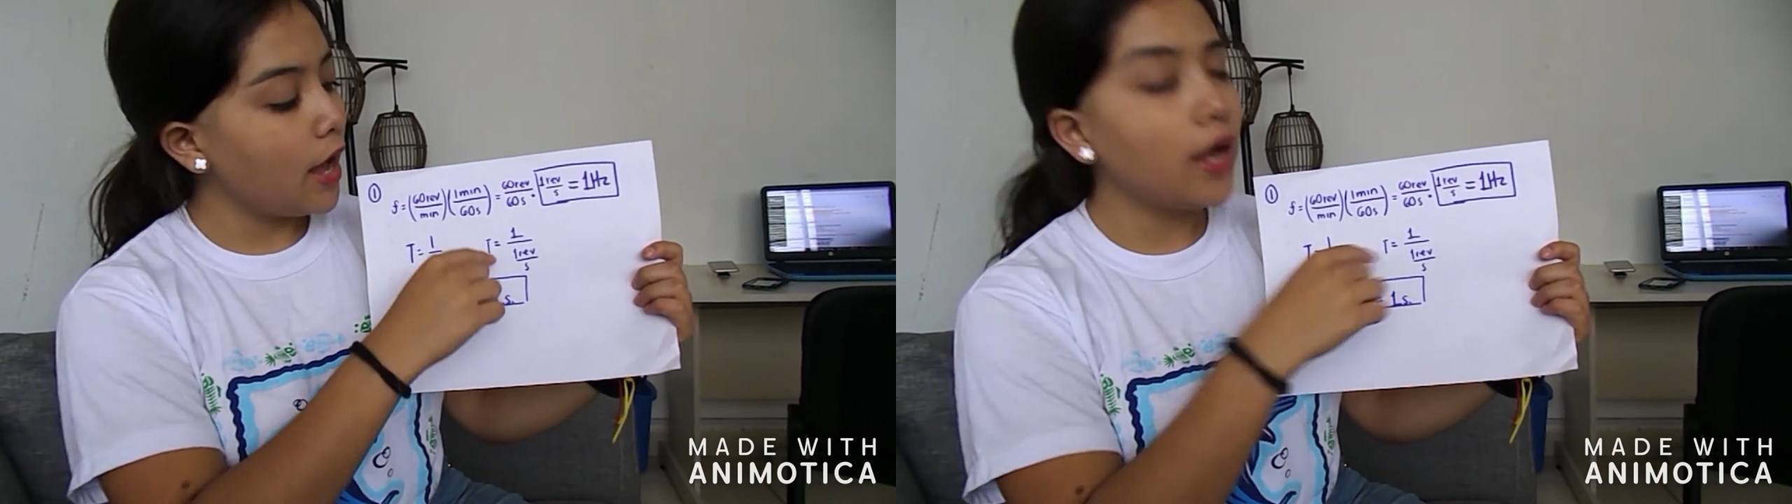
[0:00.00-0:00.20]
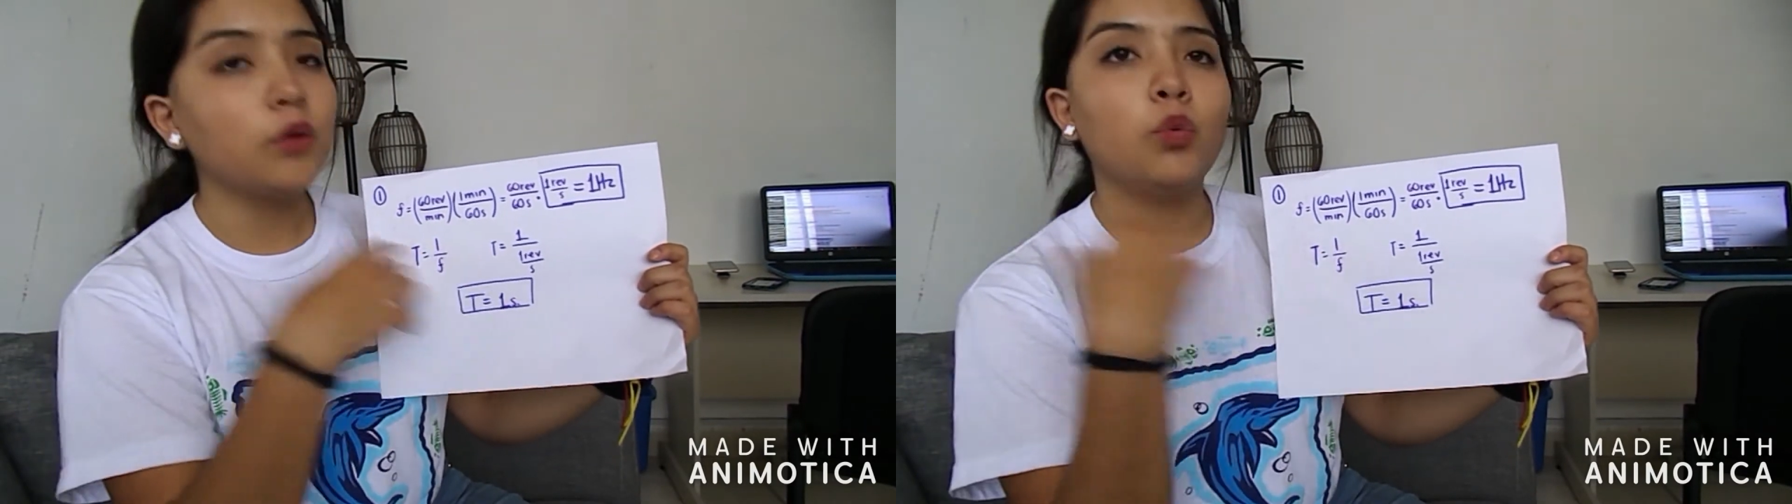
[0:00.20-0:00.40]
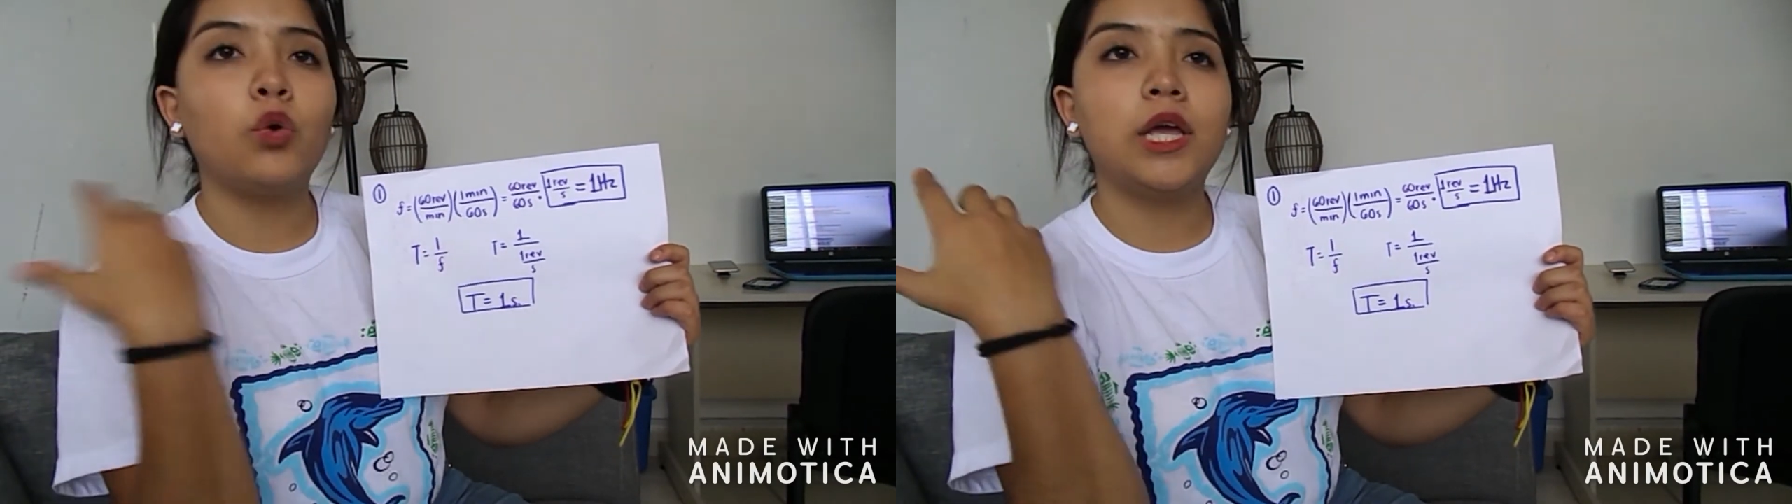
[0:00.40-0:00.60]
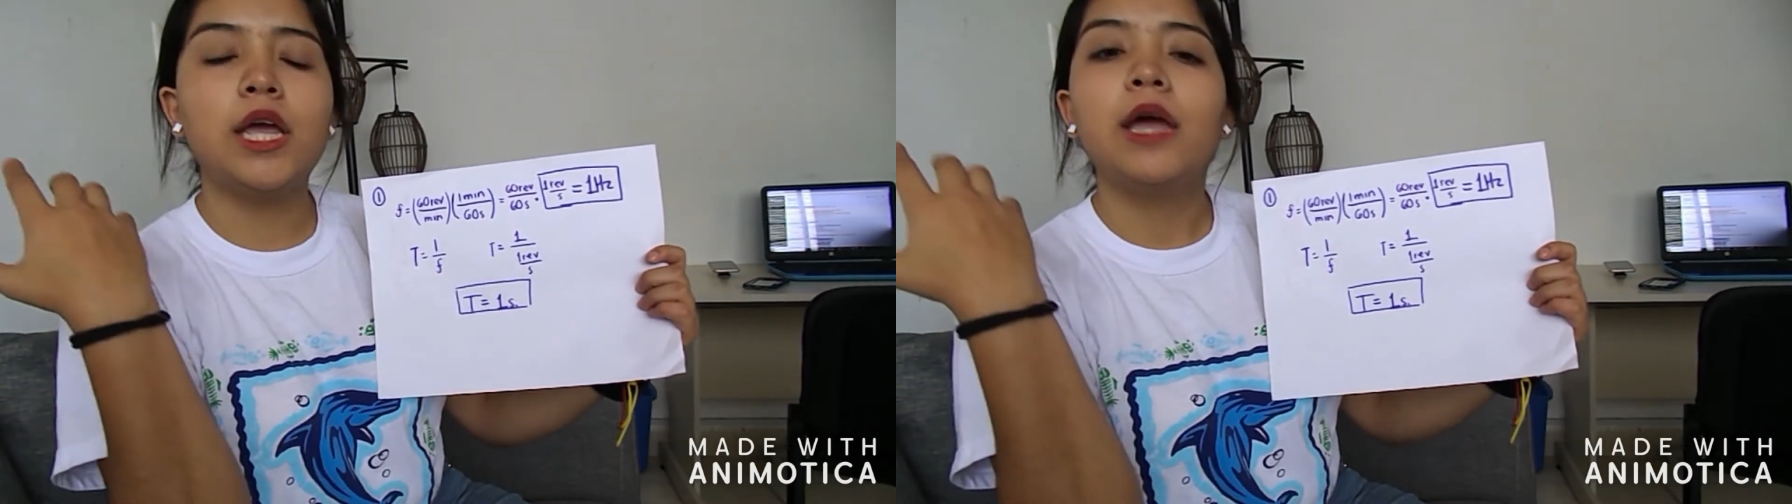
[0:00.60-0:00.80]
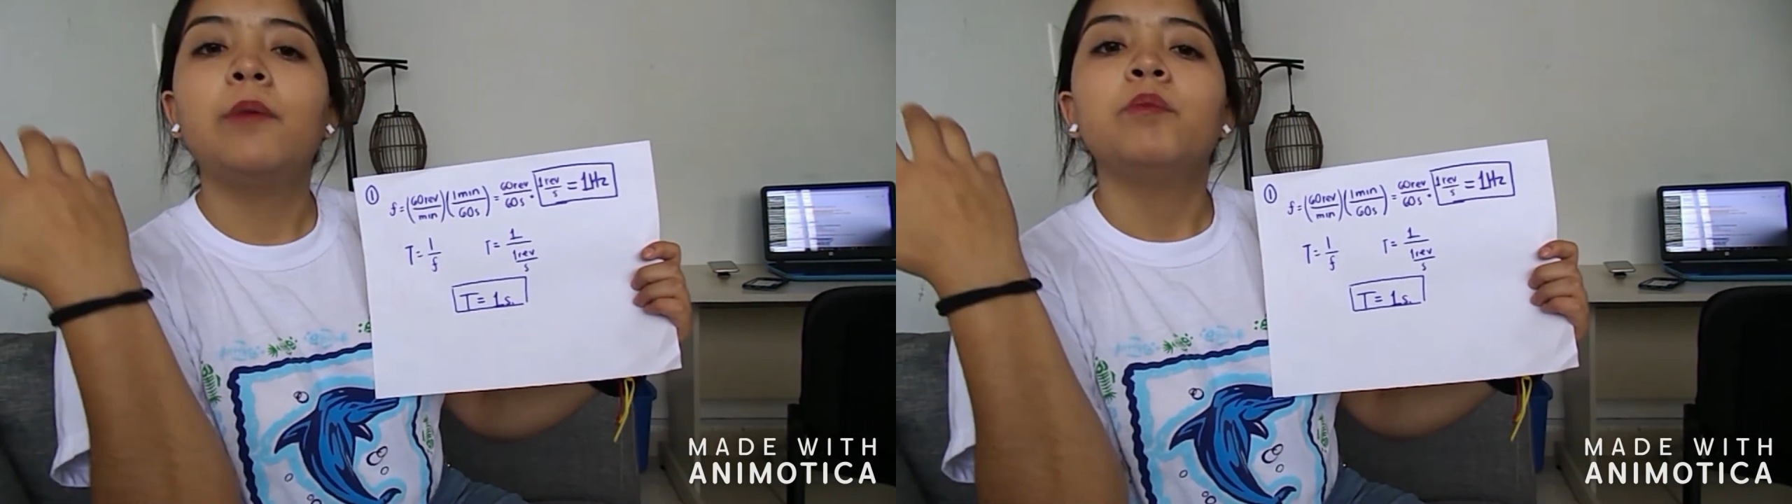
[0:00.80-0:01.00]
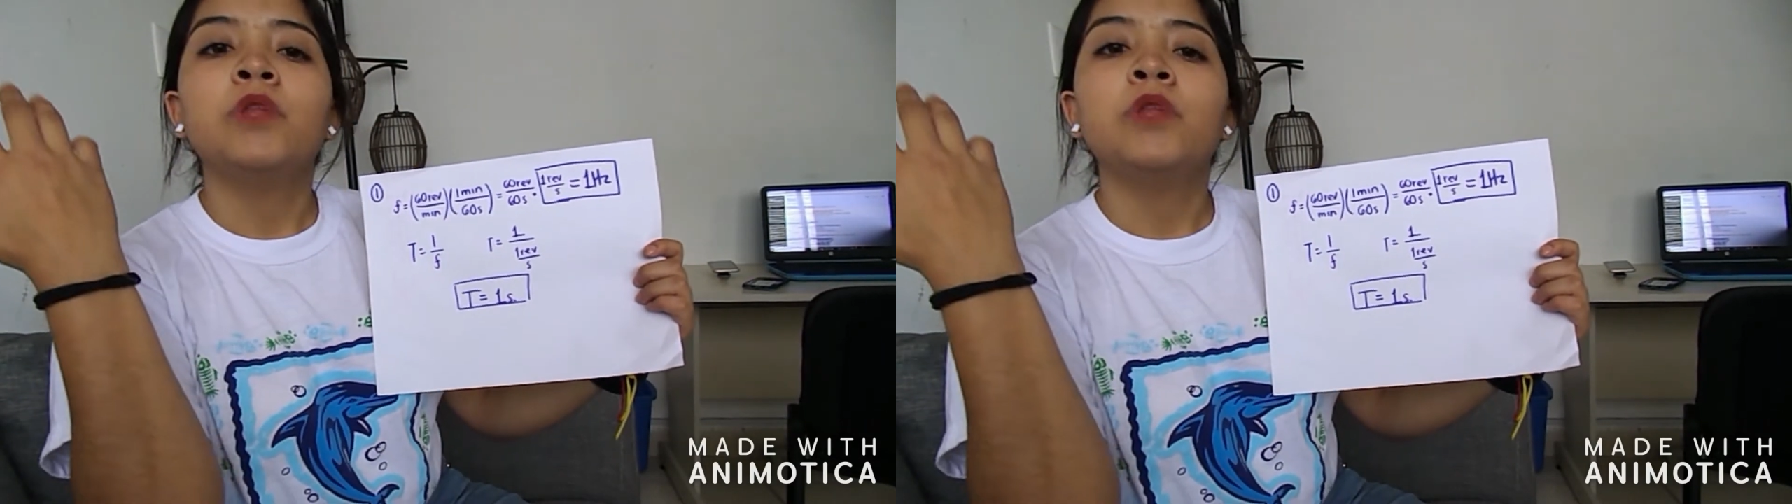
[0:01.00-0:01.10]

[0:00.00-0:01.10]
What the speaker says: and we